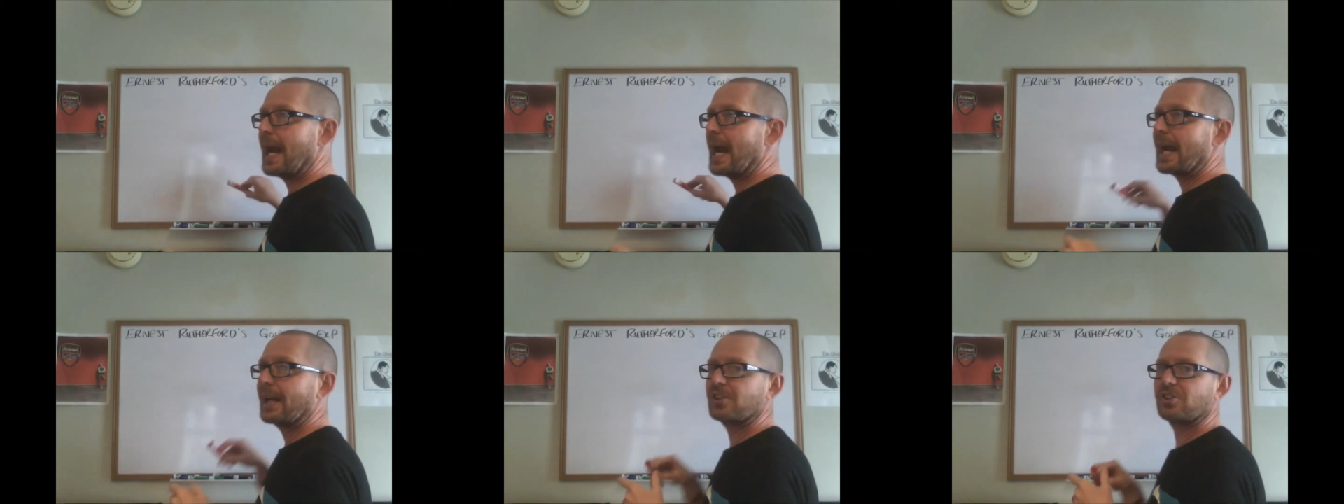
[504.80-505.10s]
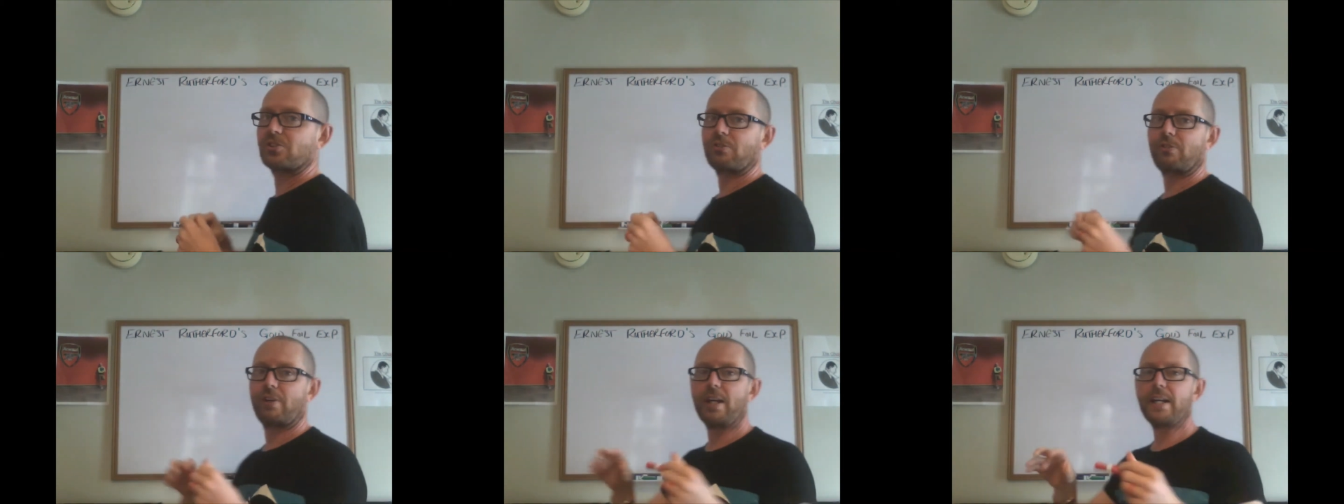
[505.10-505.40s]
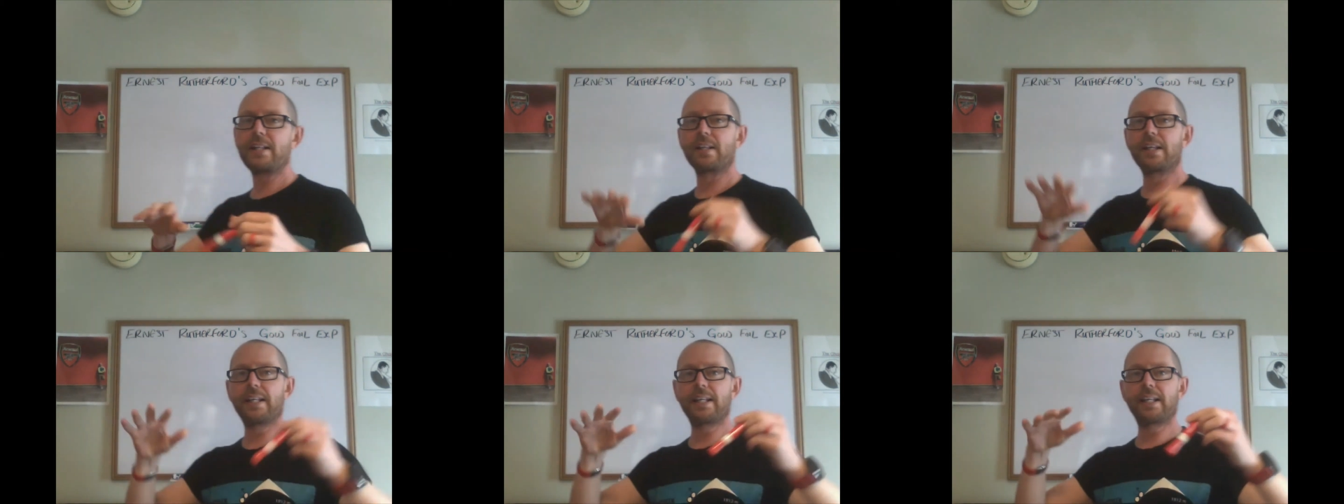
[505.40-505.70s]
gas,
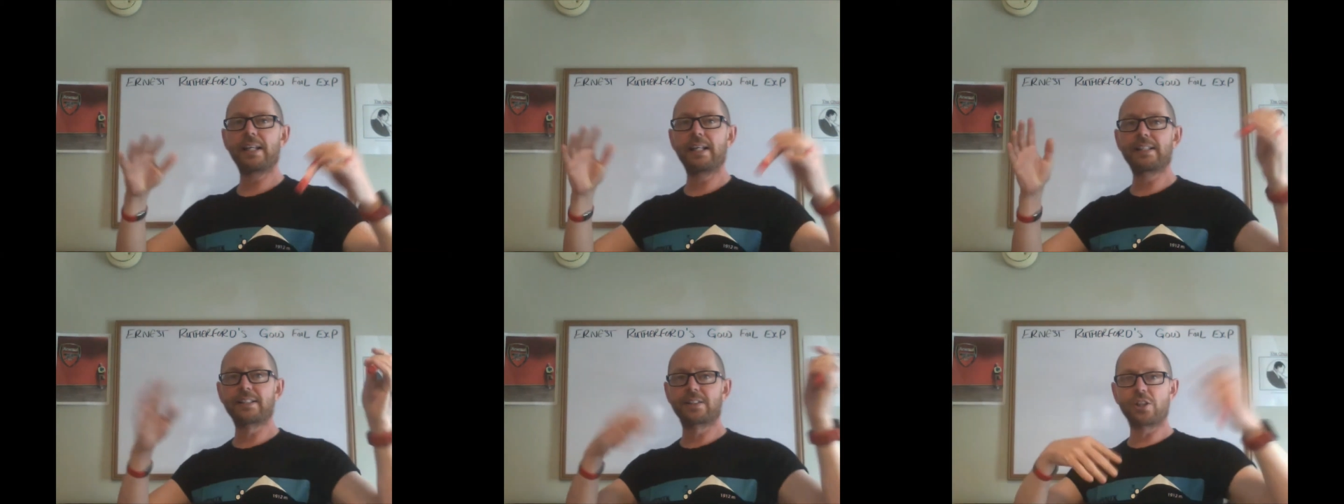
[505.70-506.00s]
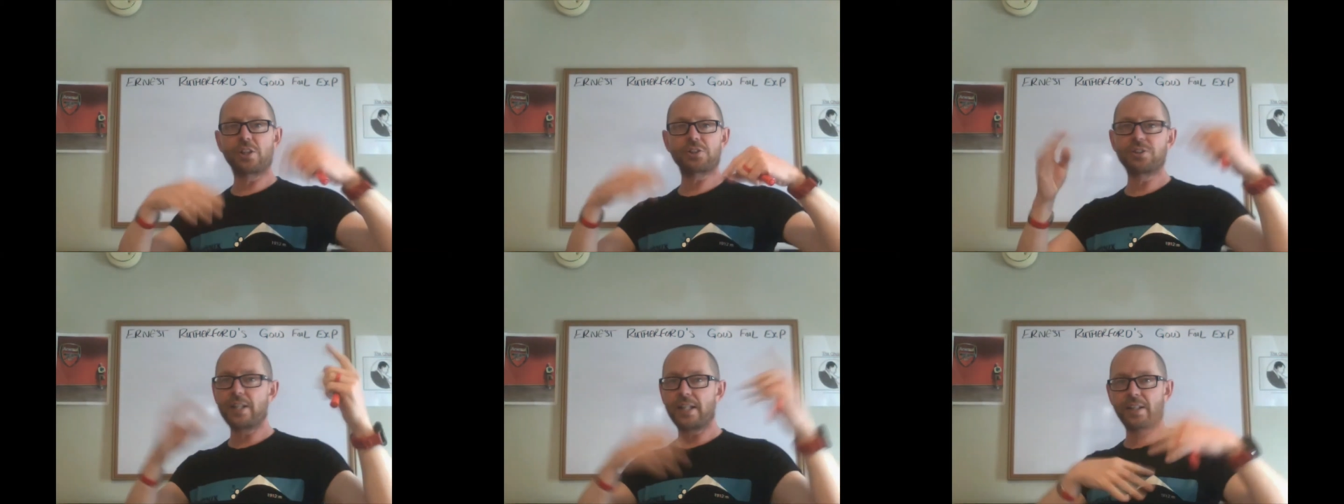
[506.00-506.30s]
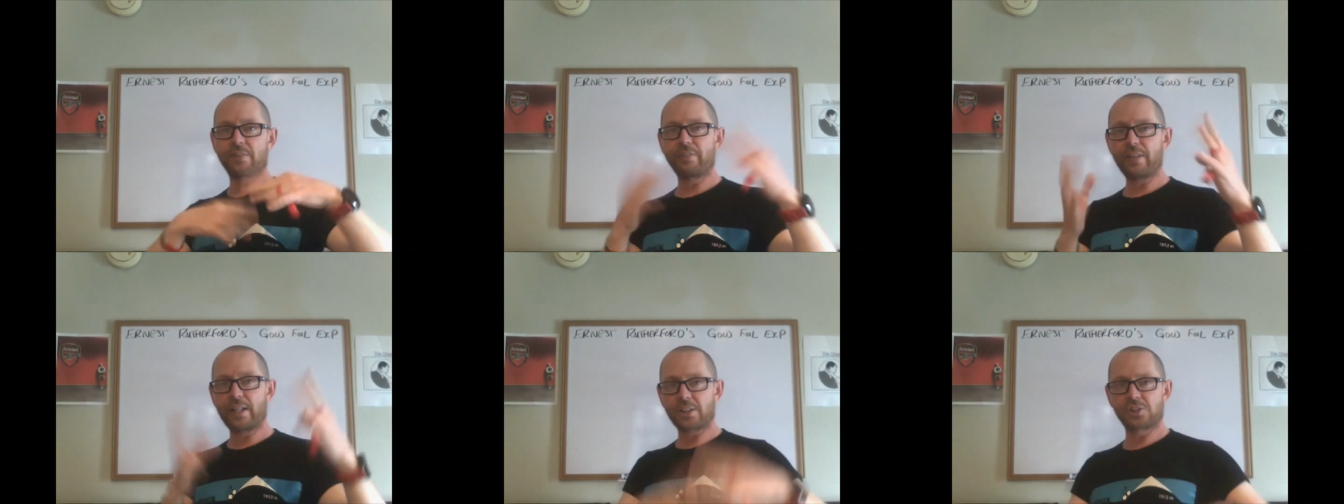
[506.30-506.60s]
right? It doesn't
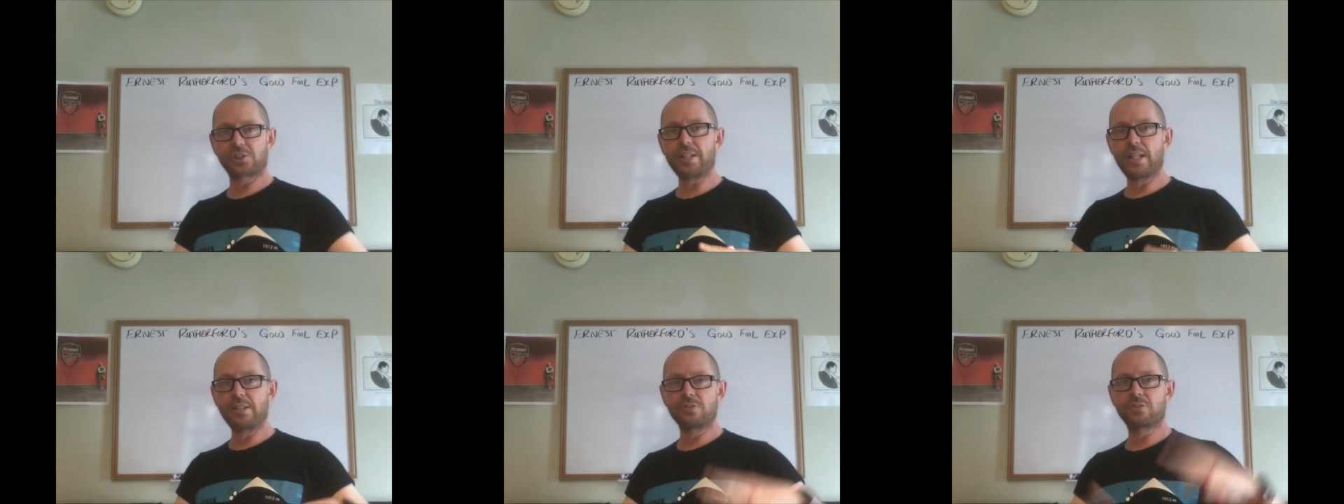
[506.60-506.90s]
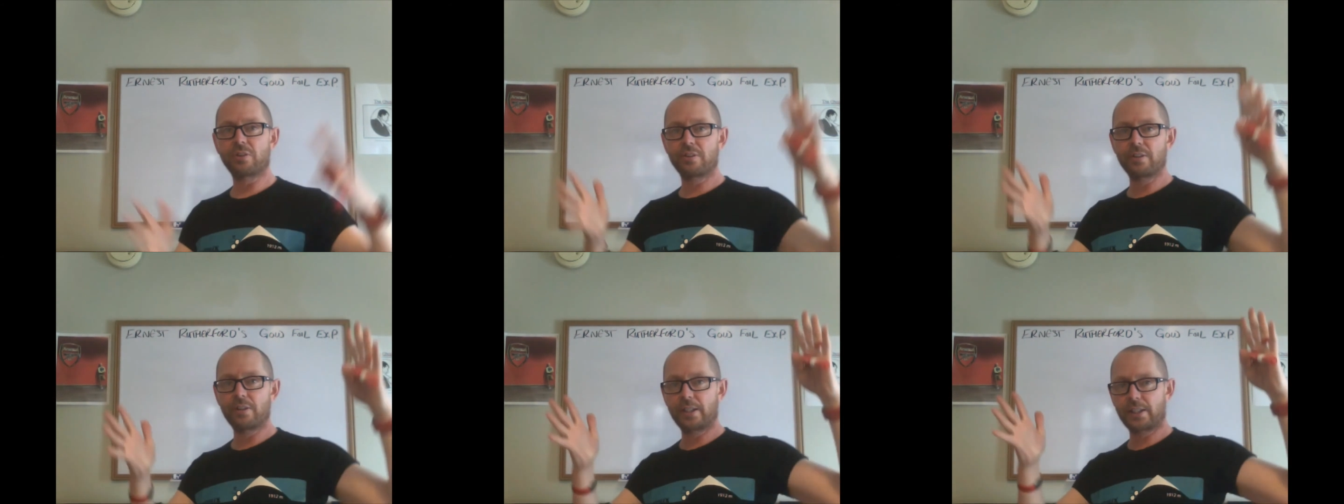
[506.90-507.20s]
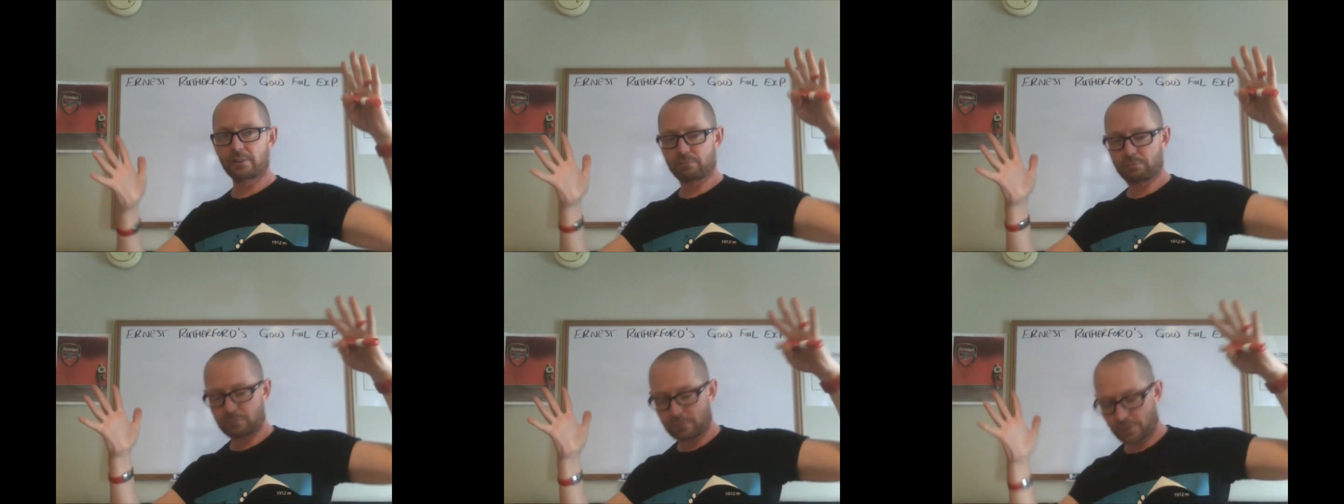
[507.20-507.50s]
even extend to
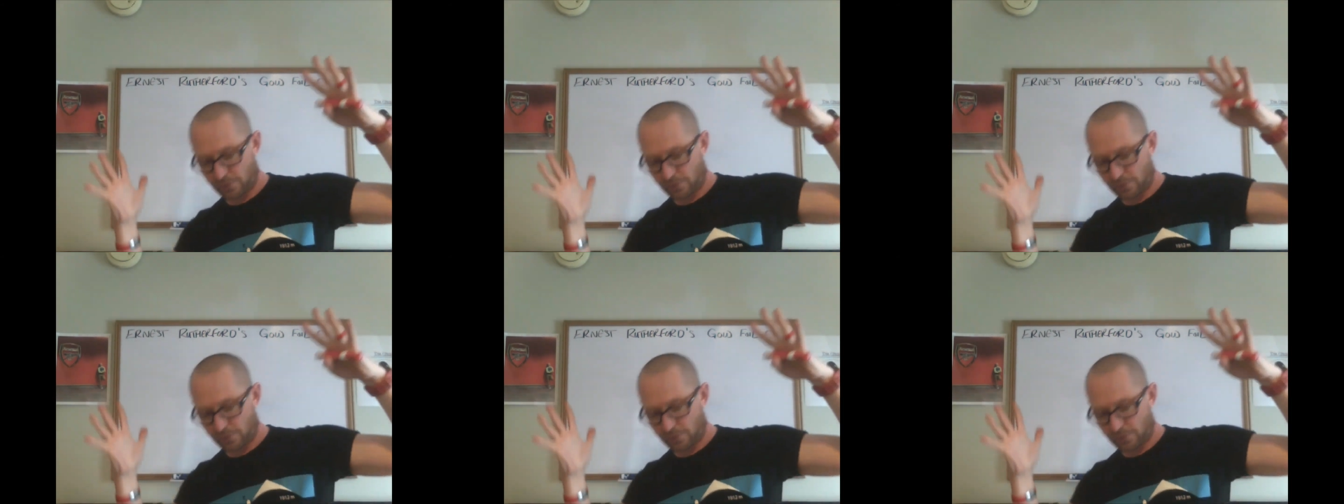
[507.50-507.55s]
the